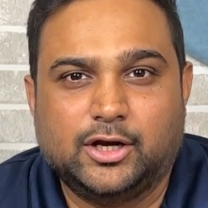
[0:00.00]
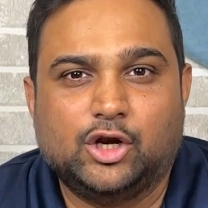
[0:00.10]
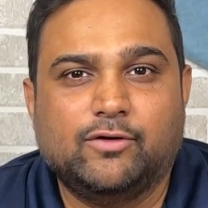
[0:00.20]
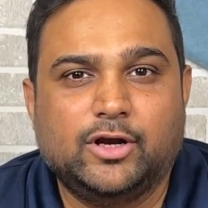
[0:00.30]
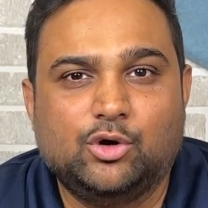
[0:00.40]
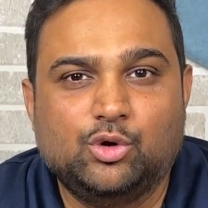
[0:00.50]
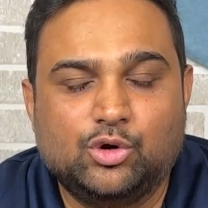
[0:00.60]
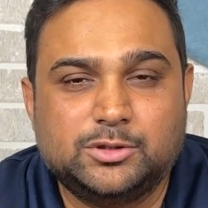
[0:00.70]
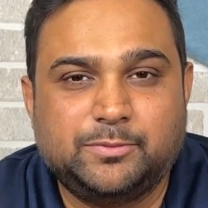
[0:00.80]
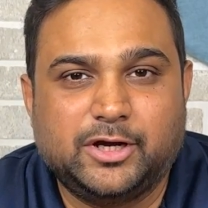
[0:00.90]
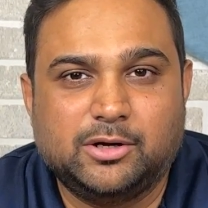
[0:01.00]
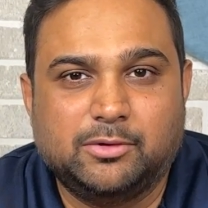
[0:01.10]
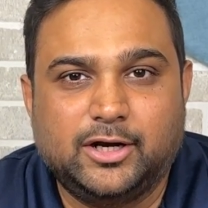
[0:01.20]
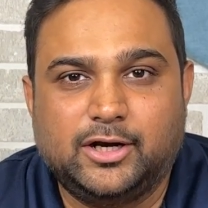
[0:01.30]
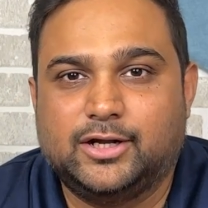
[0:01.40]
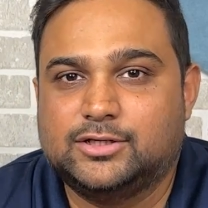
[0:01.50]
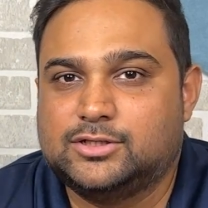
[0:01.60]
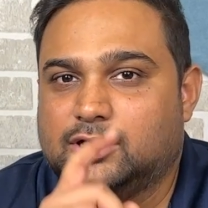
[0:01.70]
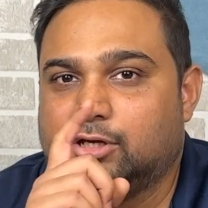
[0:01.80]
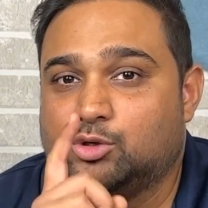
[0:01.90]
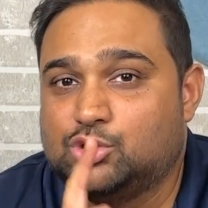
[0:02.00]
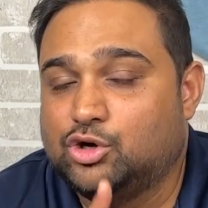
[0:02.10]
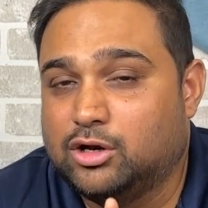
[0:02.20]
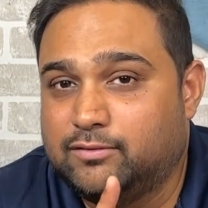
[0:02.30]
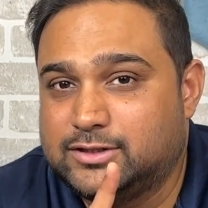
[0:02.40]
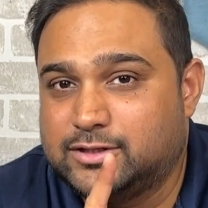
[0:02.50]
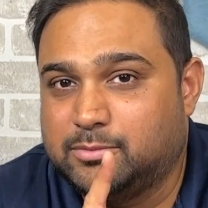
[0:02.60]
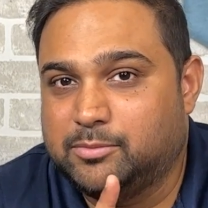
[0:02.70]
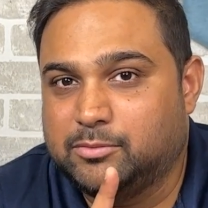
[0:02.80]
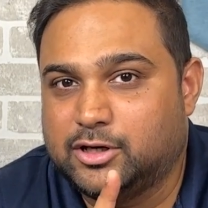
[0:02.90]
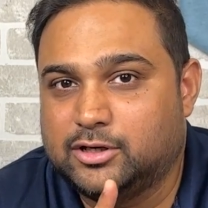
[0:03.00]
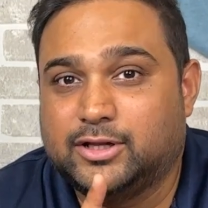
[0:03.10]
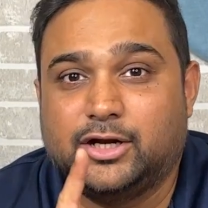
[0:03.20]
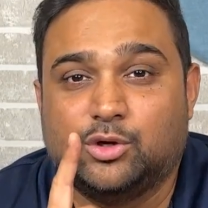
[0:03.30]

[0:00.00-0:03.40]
Now, when you do a speaker burn-in test, you should always remember that